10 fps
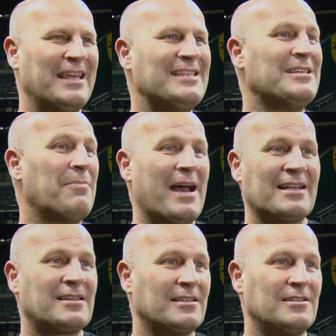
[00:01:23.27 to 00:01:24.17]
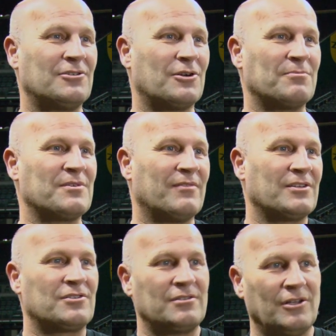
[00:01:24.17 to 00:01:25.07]
easy baskets in terms of
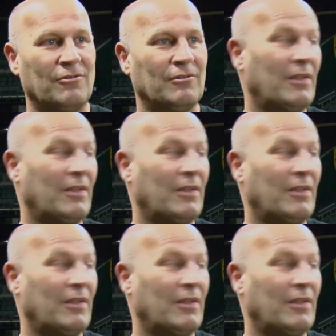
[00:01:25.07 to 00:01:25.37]
us, you know,